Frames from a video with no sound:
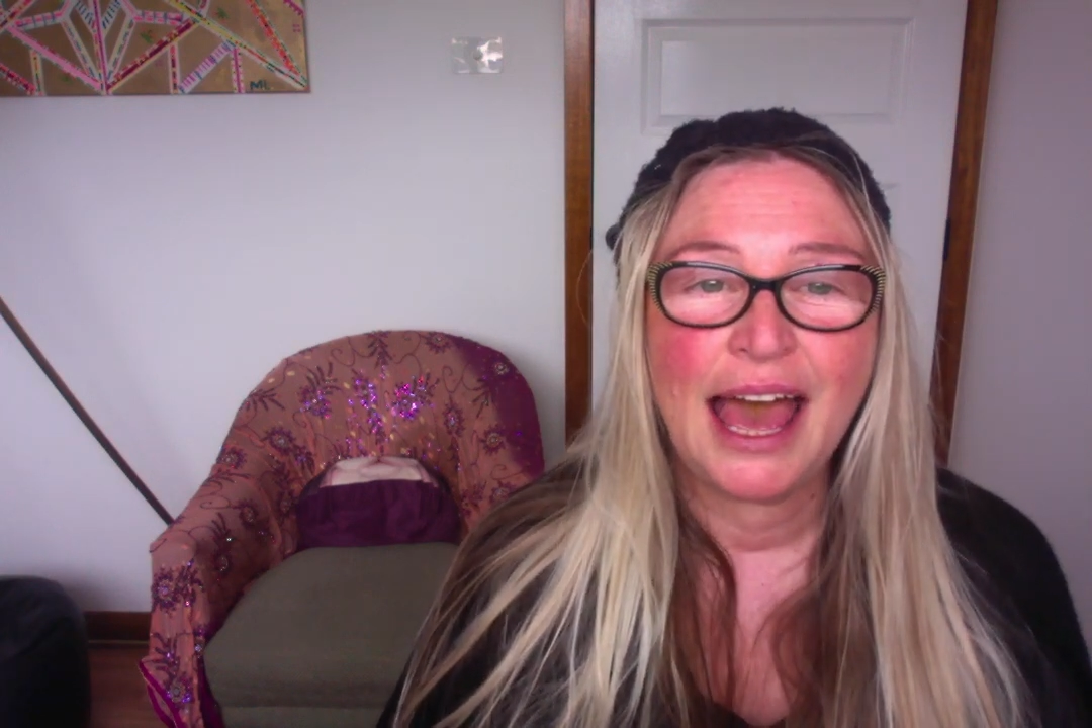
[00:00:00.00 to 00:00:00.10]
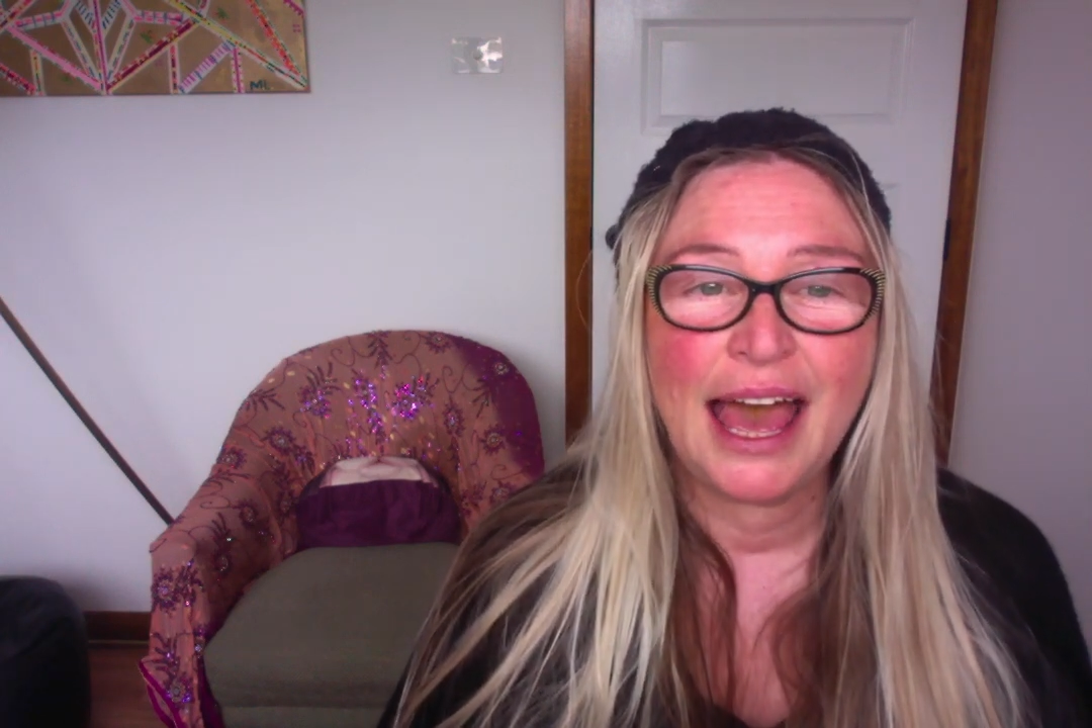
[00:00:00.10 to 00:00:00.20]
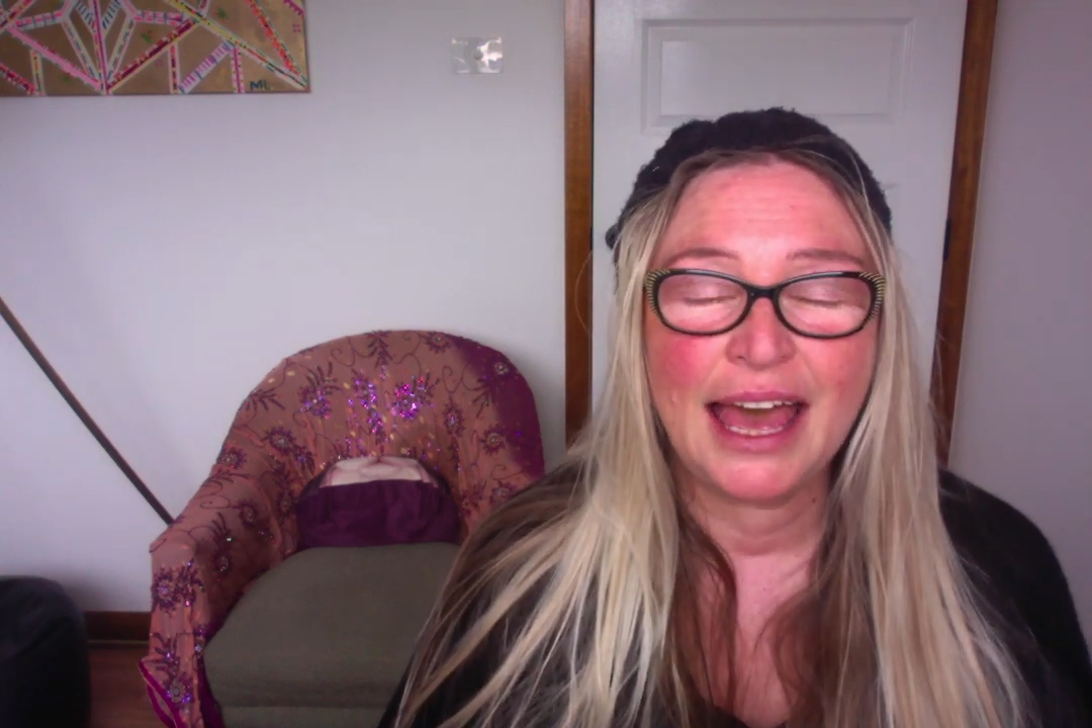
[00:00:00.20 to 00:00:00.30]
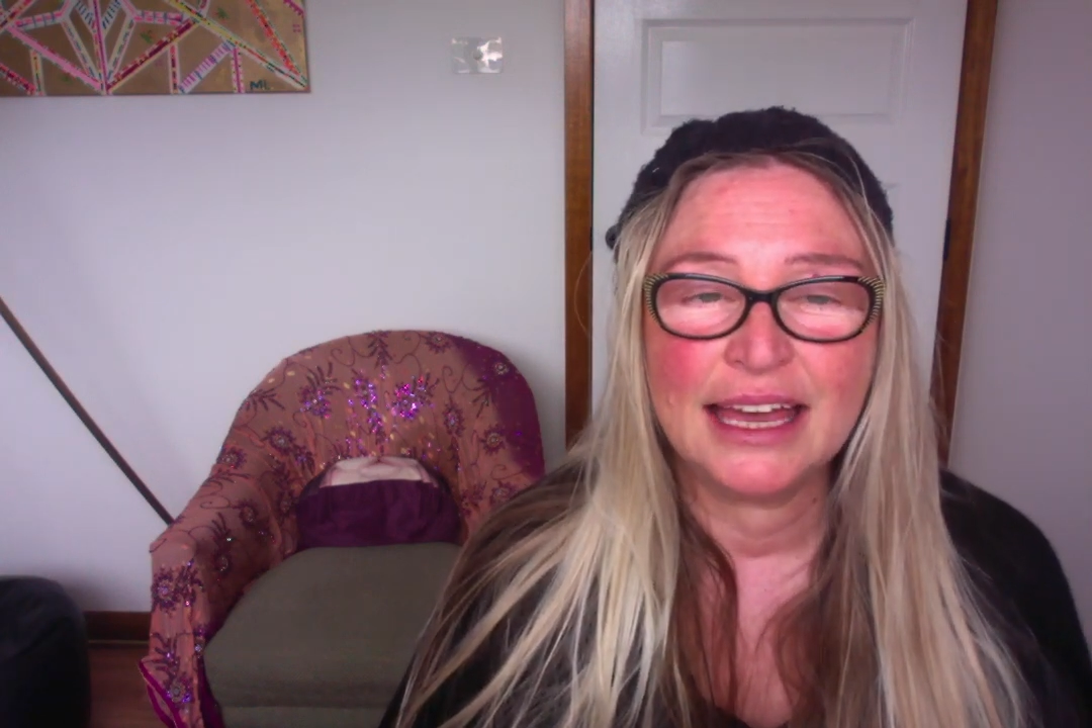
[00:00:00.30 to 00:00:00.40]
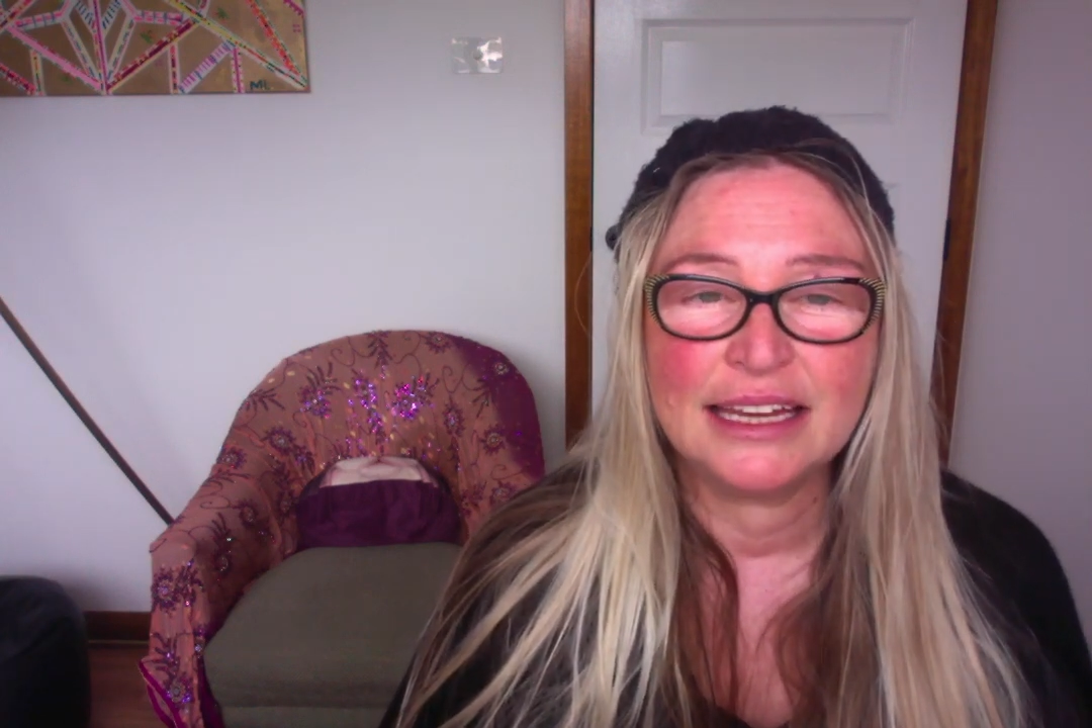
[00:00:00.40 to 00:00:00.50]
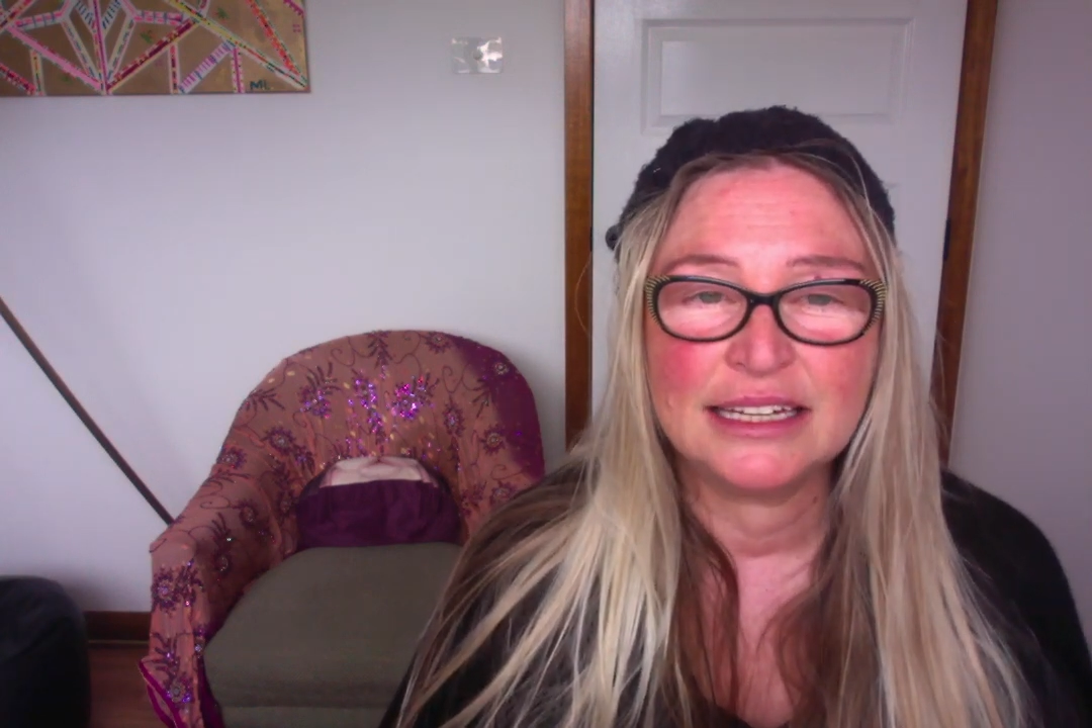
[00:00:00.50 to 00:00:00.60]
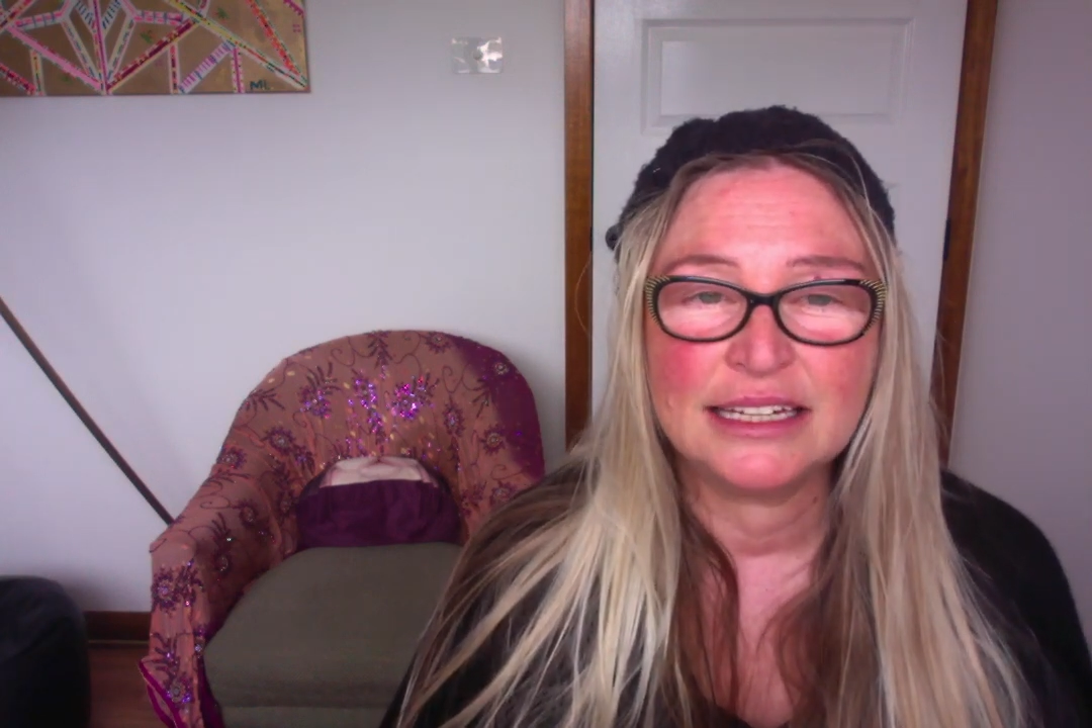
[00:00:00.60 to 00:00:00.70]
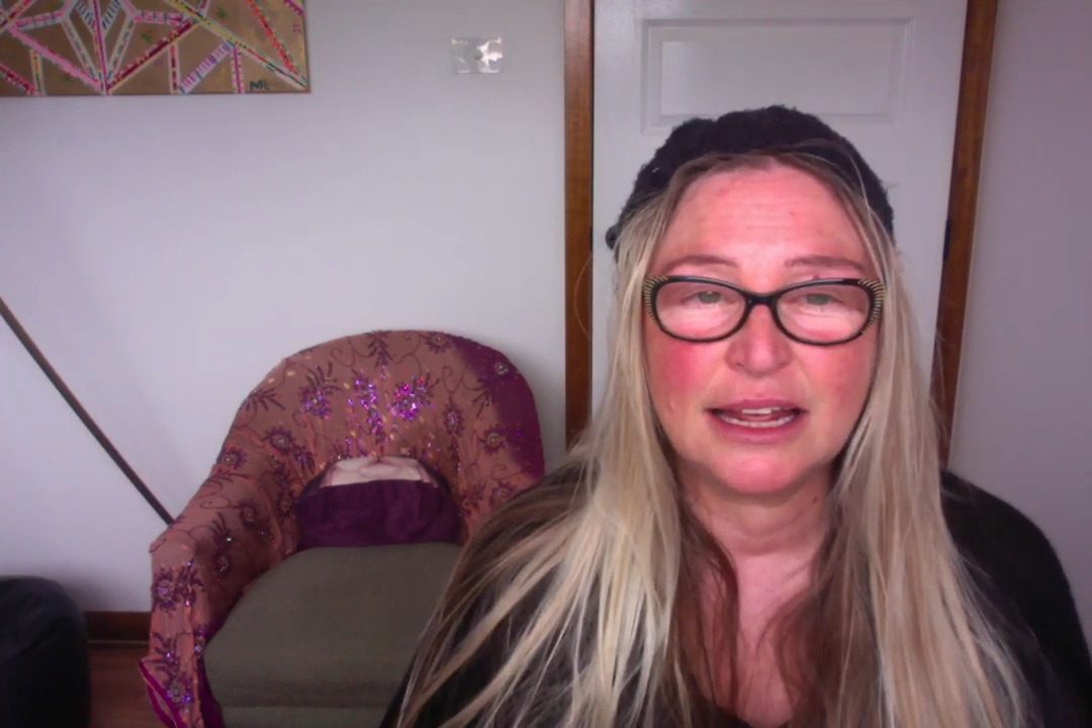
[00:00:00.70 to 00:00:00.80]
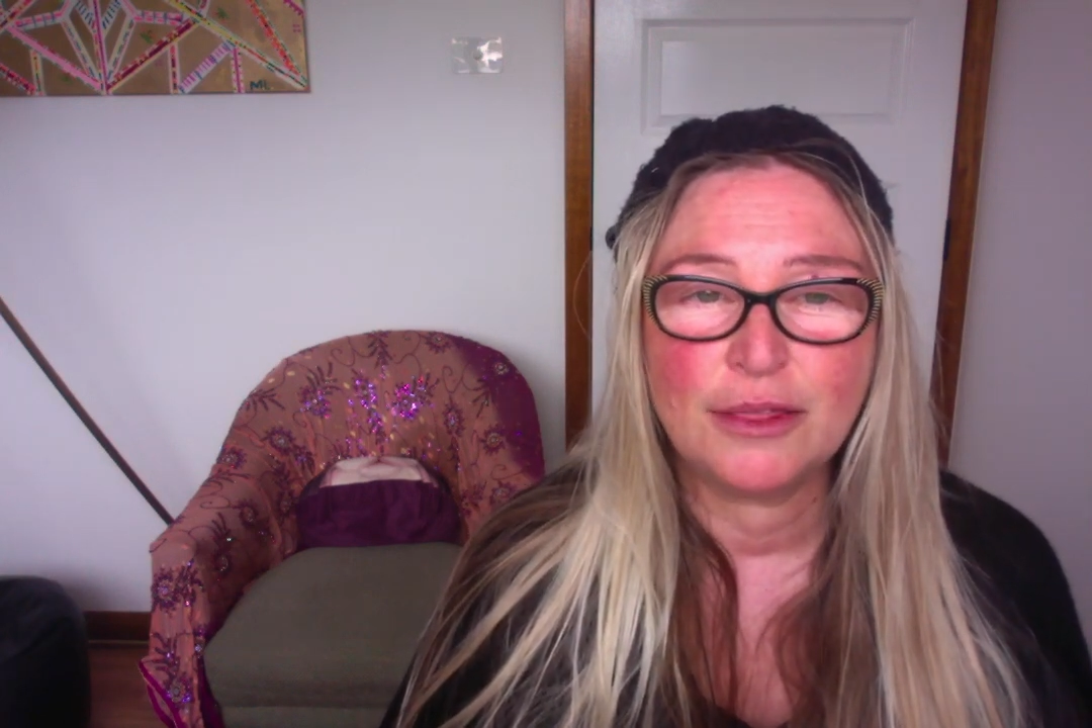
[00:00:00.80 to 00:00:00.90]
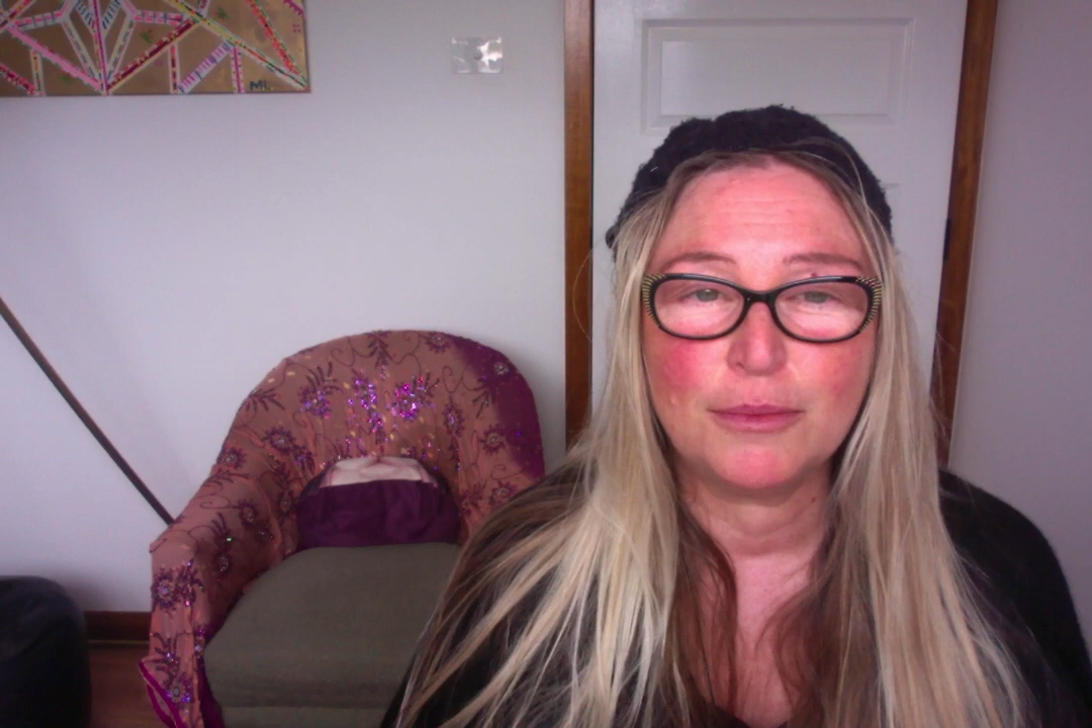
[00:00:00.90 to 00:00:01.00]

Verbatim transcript: And the